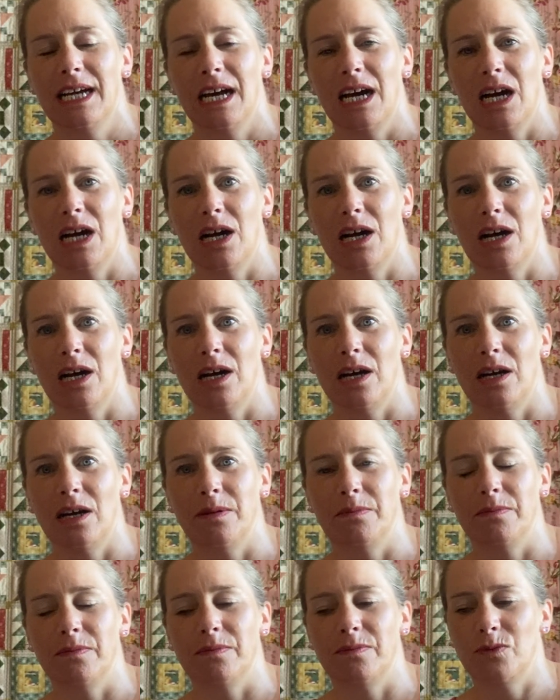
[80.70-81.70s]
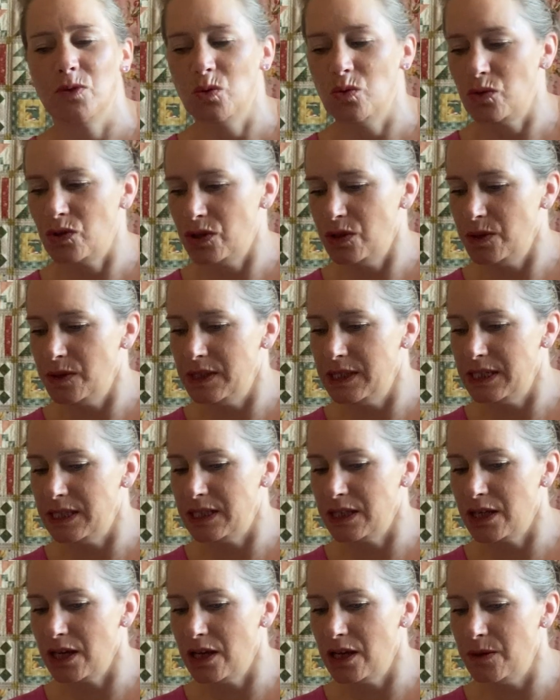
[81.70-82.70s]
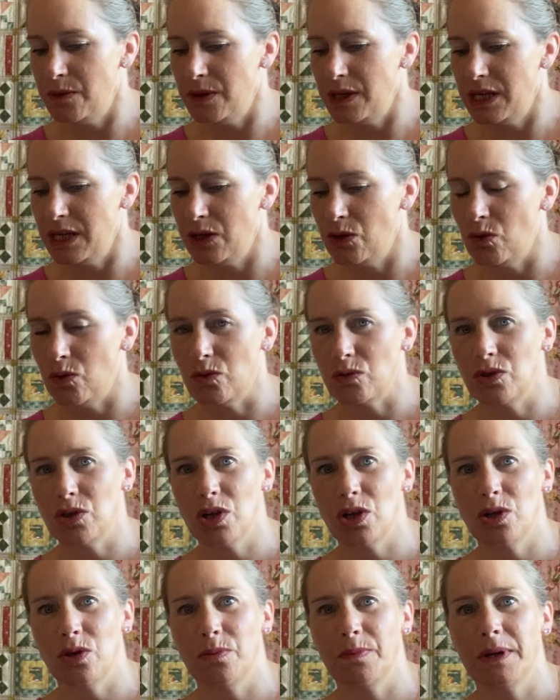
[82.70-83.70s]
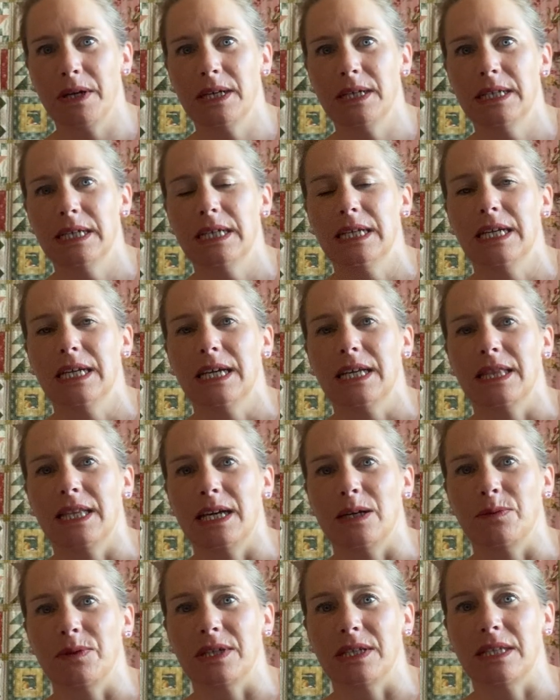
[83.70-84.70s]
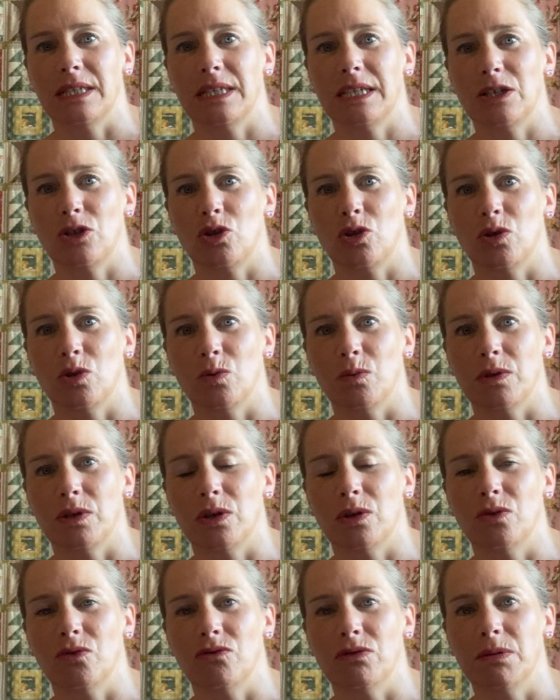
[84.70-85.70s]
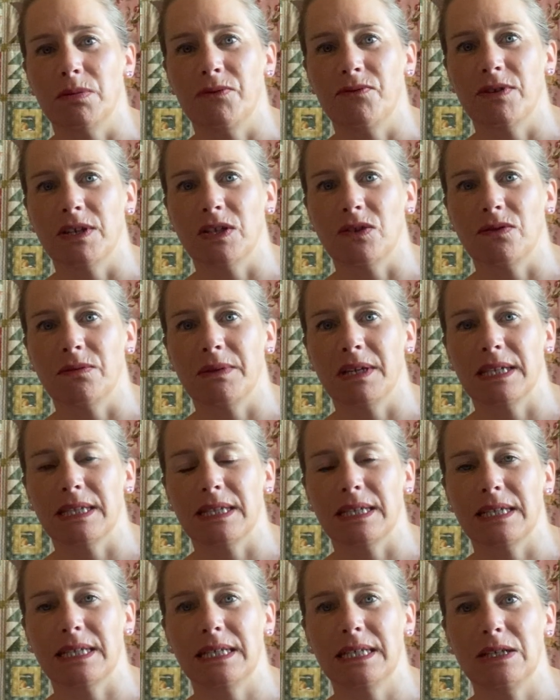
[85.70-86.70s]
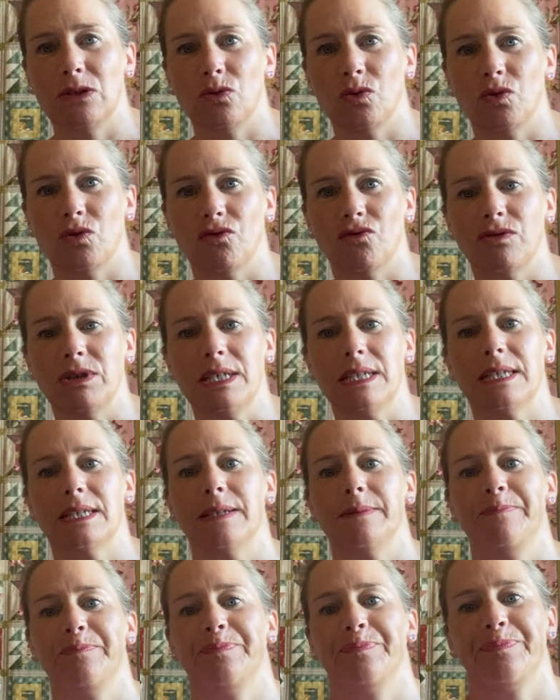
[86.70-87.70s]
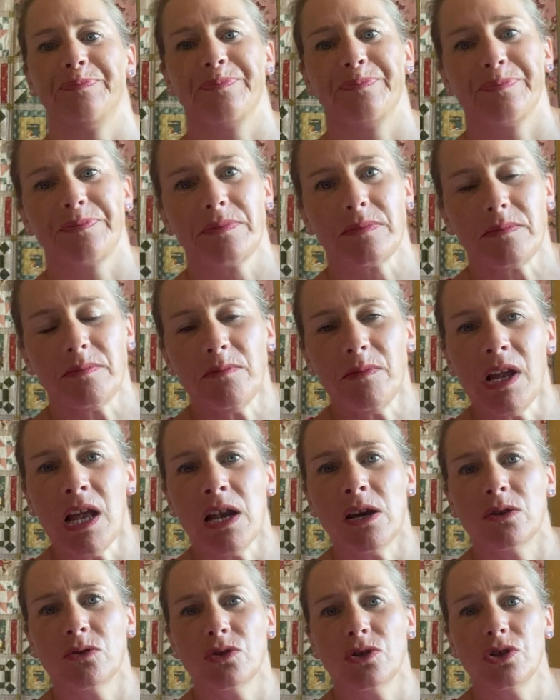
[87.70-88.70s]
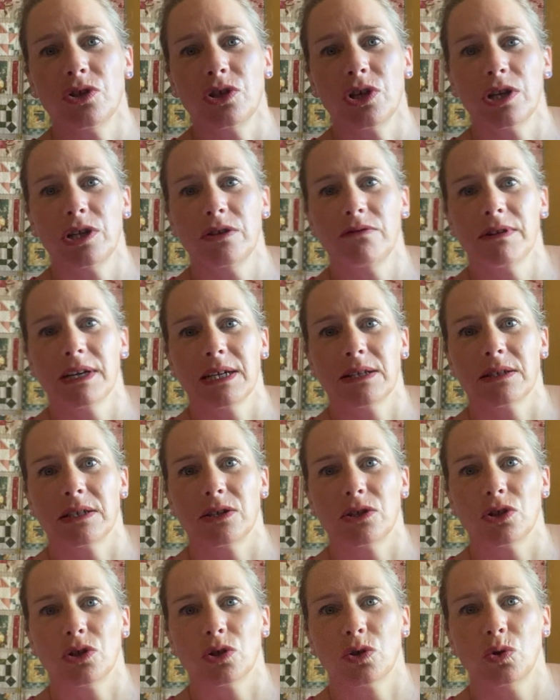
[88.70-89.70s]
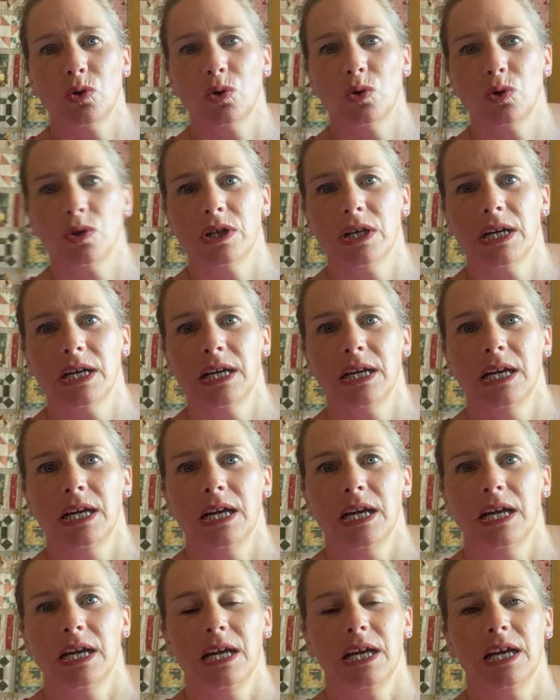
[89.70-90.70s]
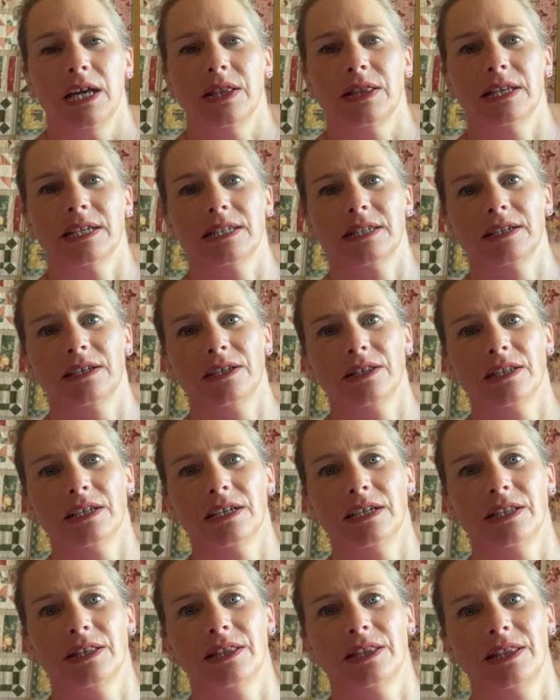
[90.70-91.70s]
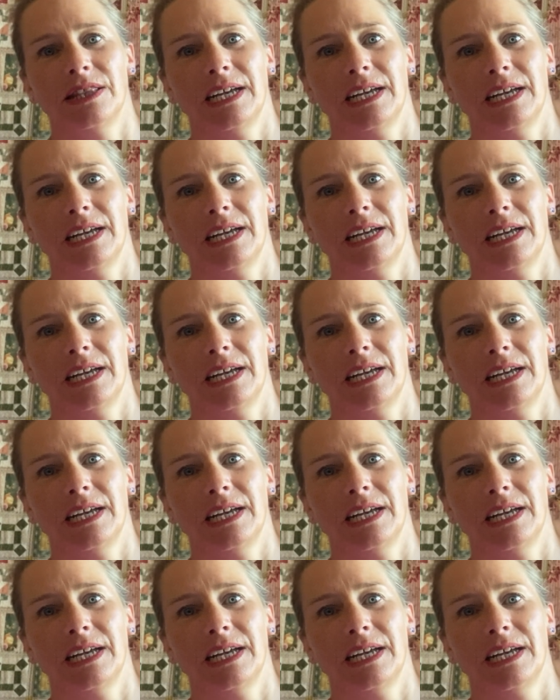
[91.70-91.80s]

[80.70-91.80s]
or 2 years ago in October. That was a stitch along with a whole group of friends from the Essex Needles Retreat. I'll just show you around into the corner. There's another,